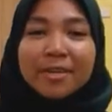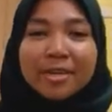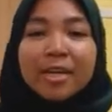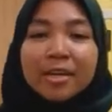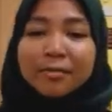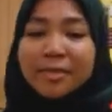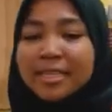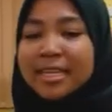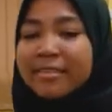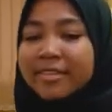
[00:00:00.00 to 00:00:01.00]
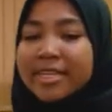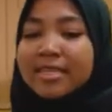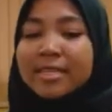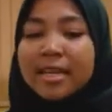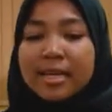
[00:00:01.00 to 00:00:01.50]
Viva will
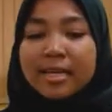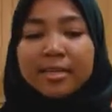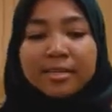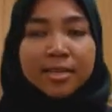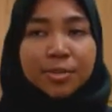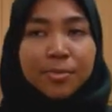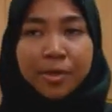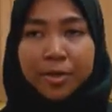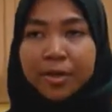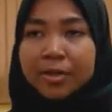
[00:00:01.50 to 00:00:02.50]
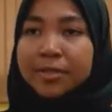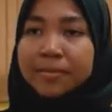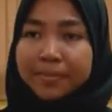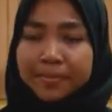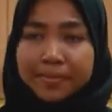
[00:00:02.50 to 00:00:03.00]
decrease. This is
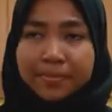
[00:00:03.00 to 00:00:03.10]
because